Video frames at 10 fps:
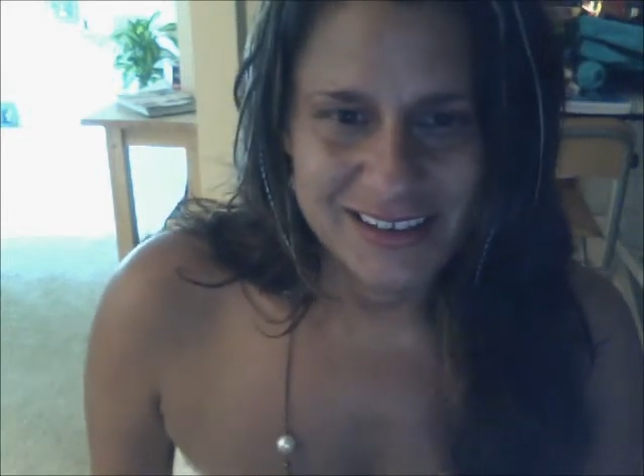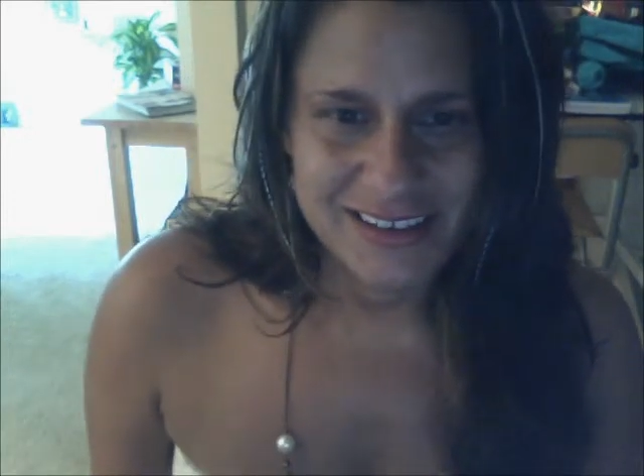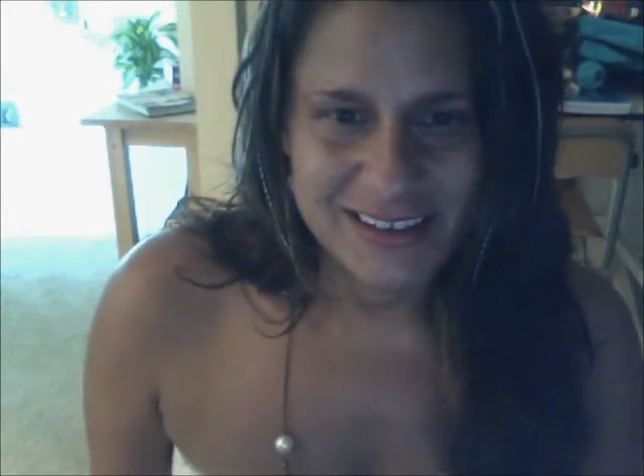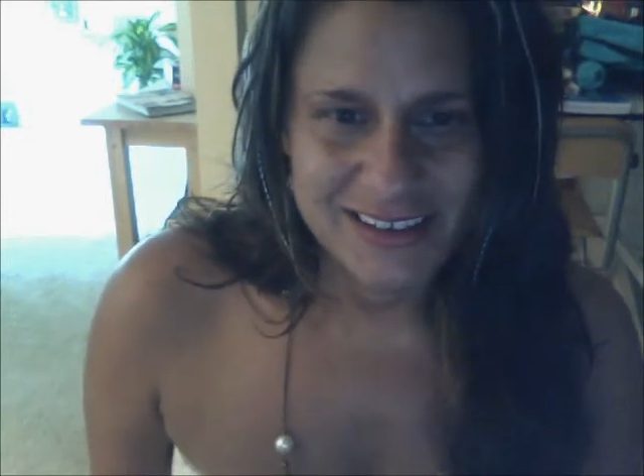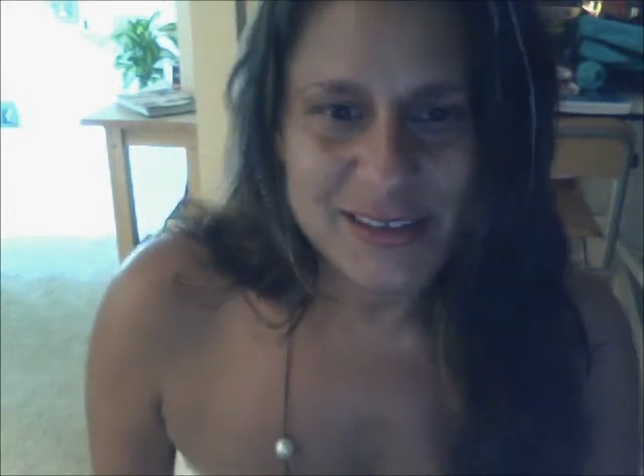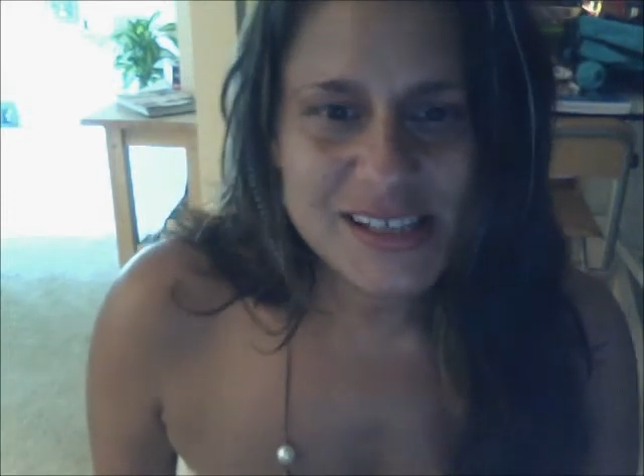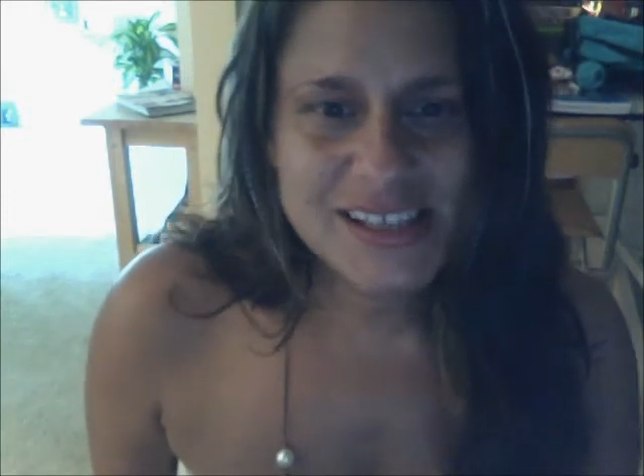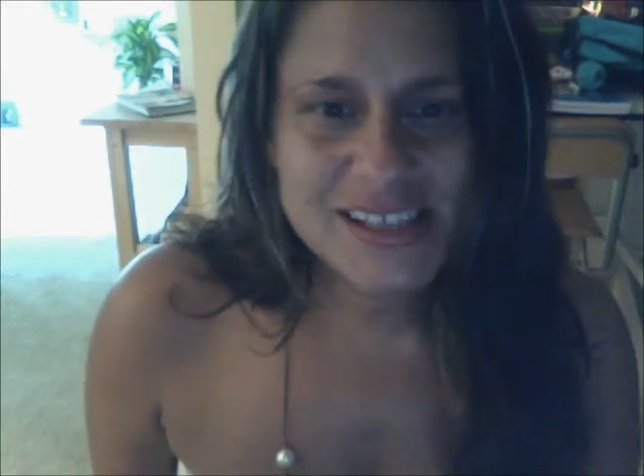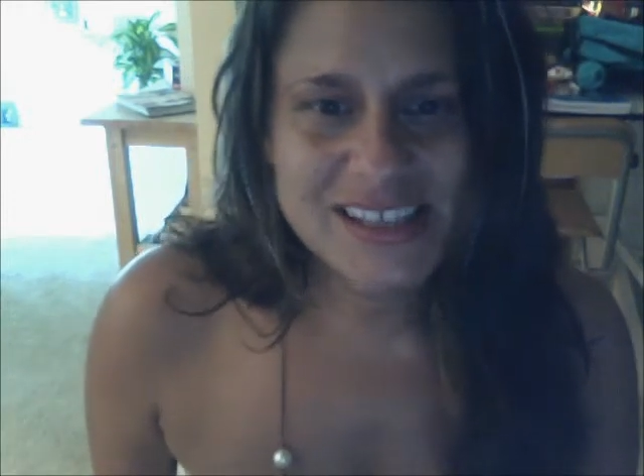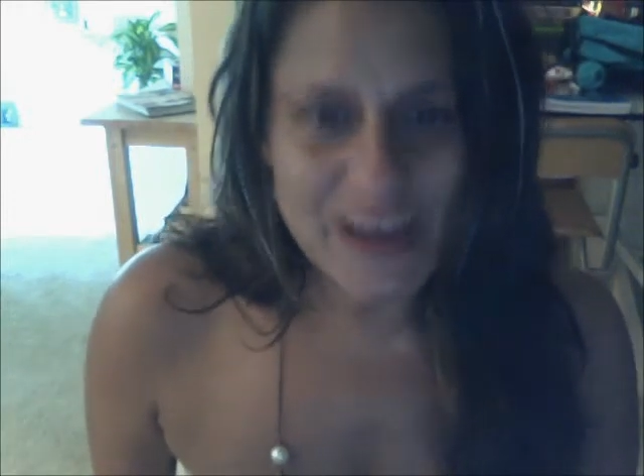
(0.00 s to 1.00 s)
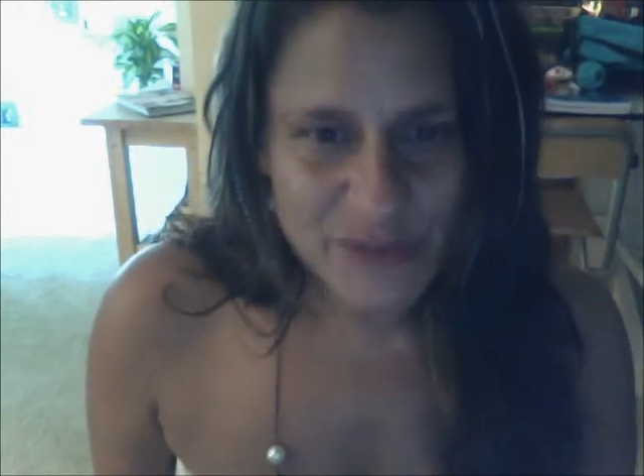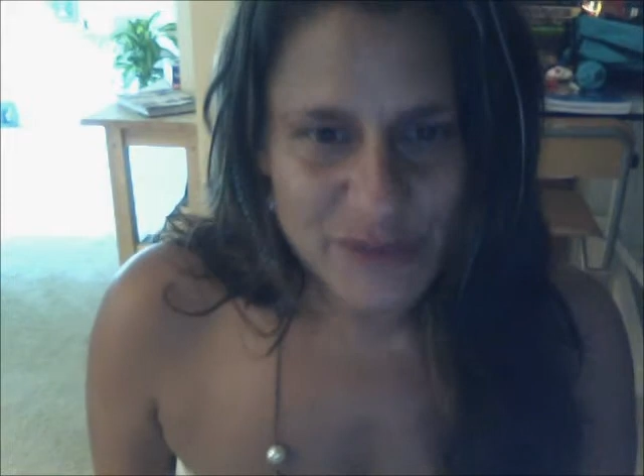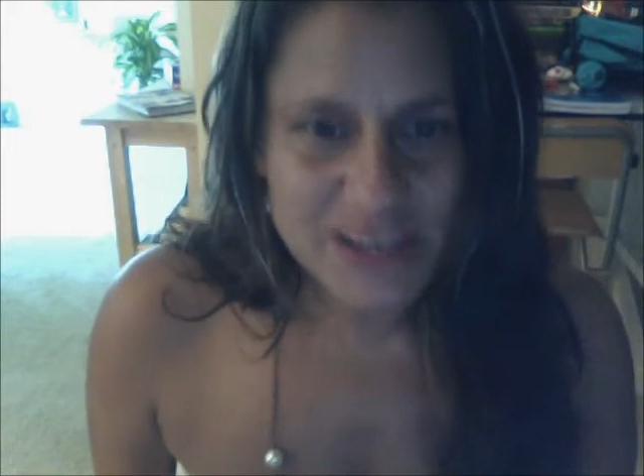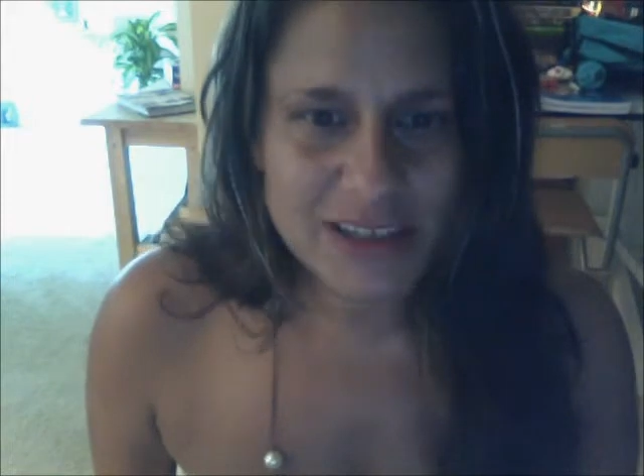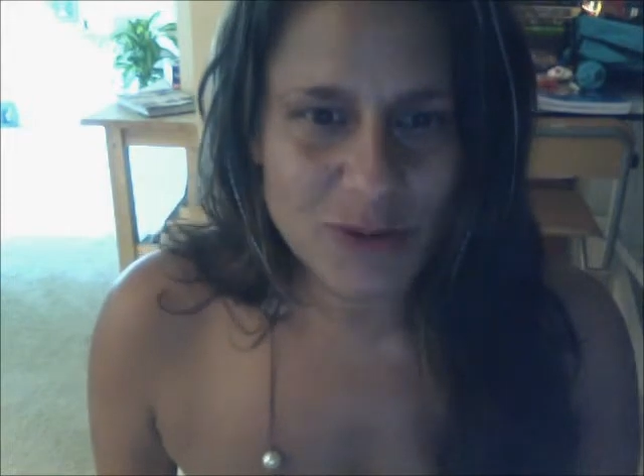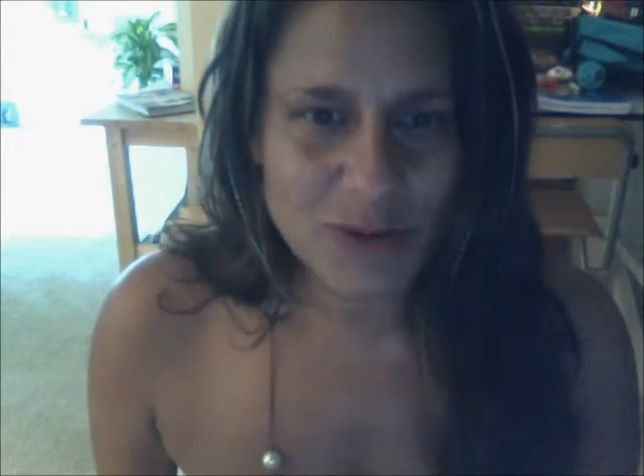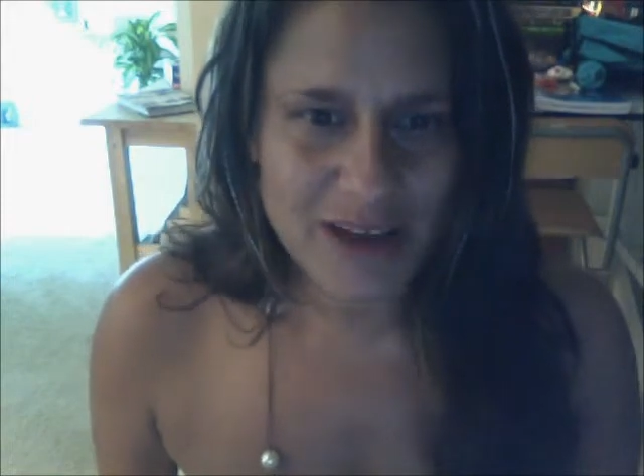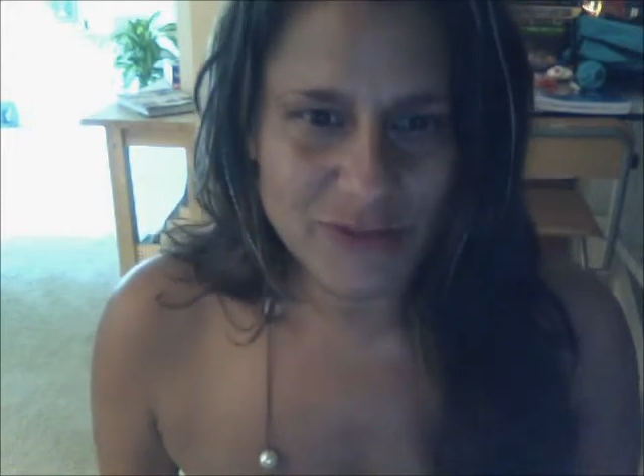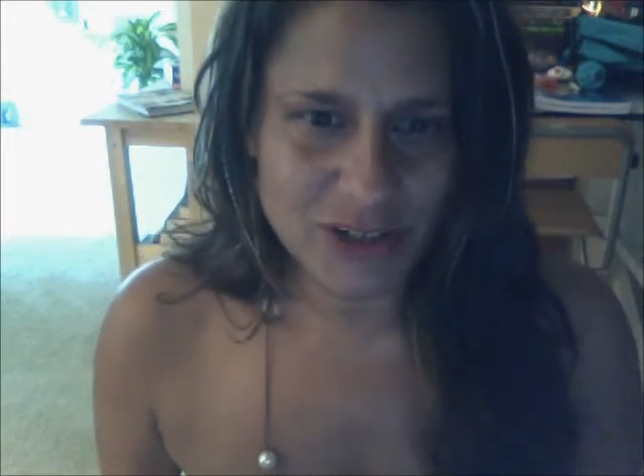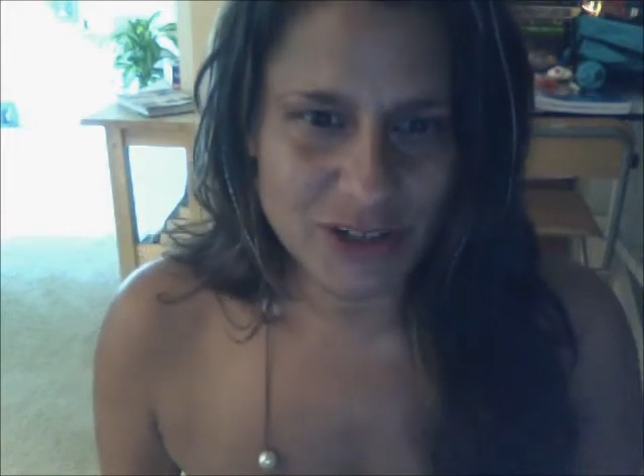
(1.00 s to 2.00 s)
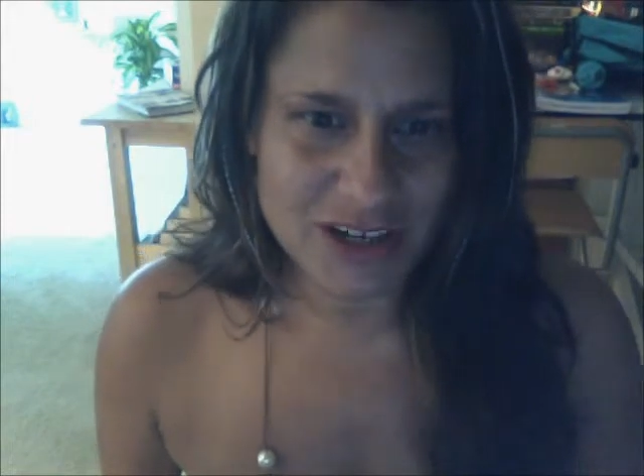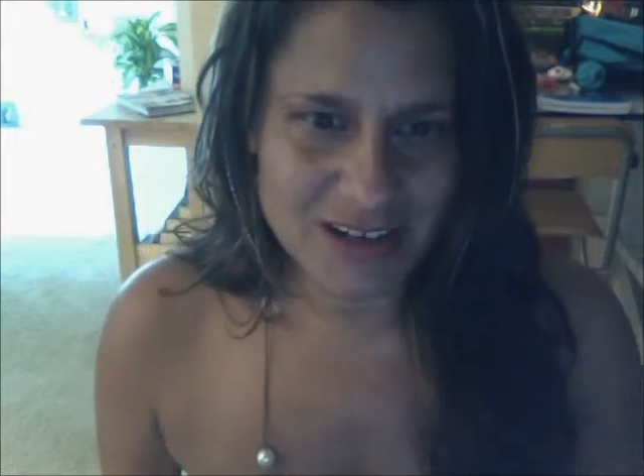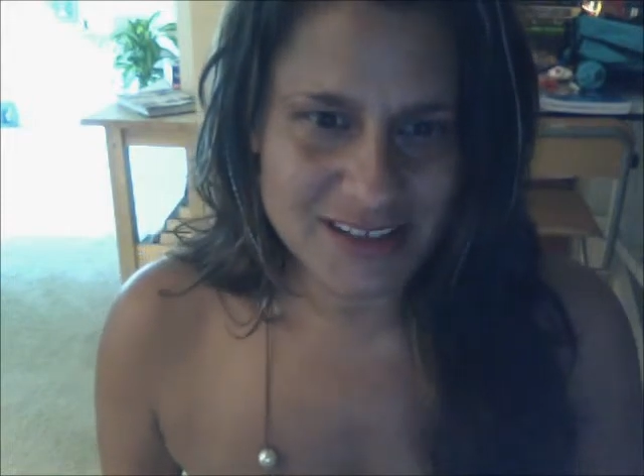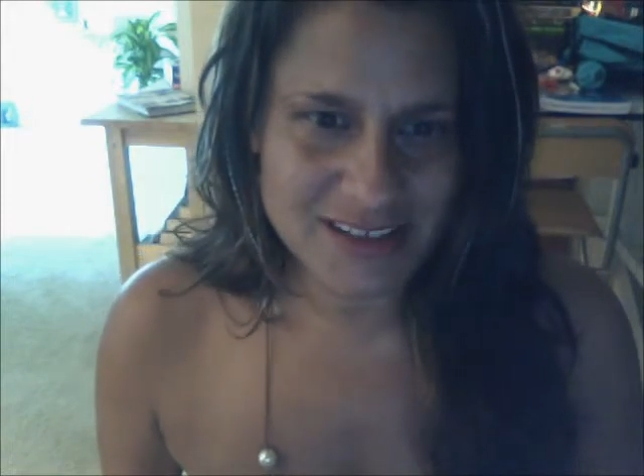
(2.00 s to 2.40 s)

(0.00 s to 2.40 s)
This is definitely what I've learned,